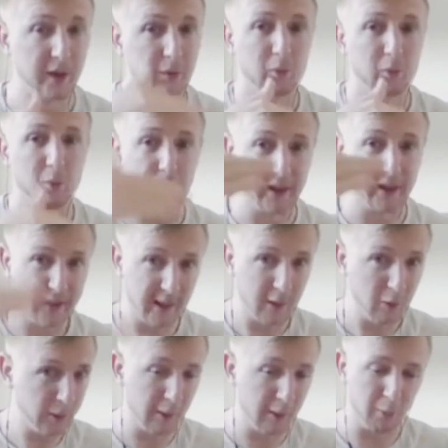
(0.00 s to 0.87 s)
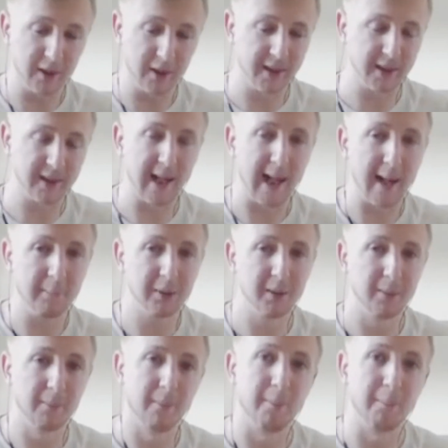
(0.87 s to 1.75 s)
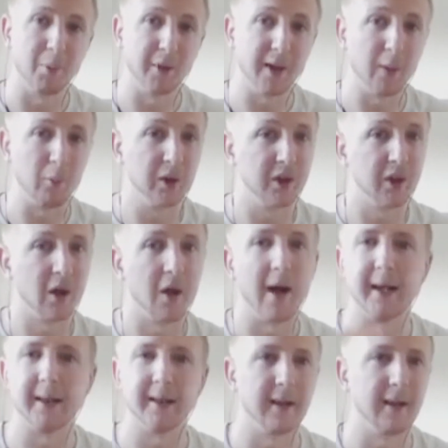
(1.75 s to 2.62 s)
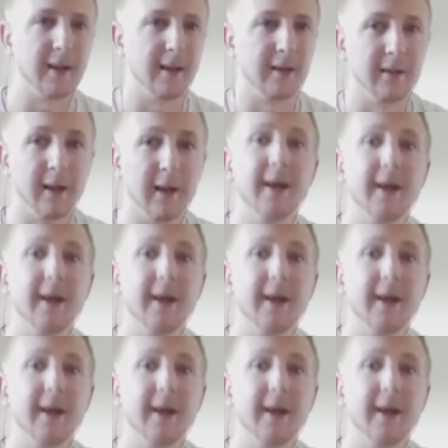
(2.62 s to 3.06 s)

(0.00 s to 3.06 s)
we still keep with steps, but then we start adding in